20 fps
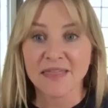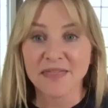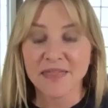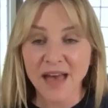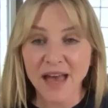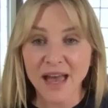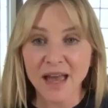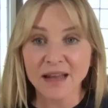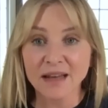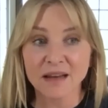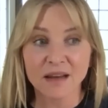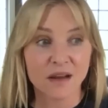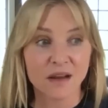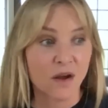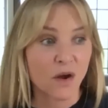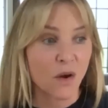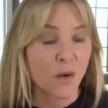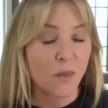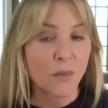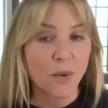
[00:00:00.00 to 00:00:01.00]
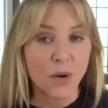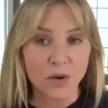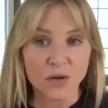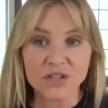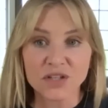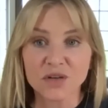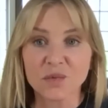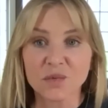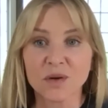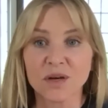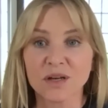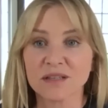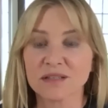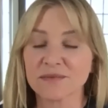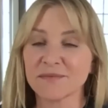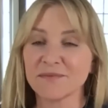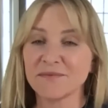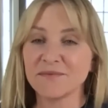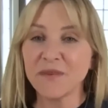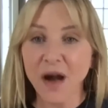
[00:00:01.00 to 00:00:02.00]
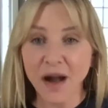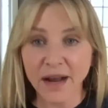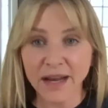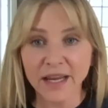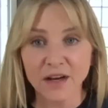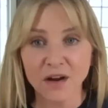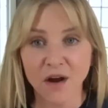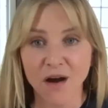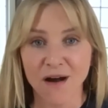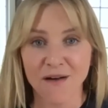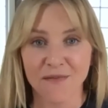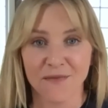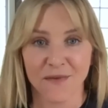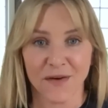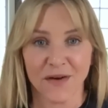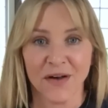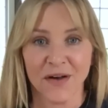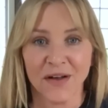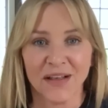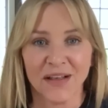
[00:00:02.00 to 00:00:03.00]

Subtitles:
that person was fucking awful.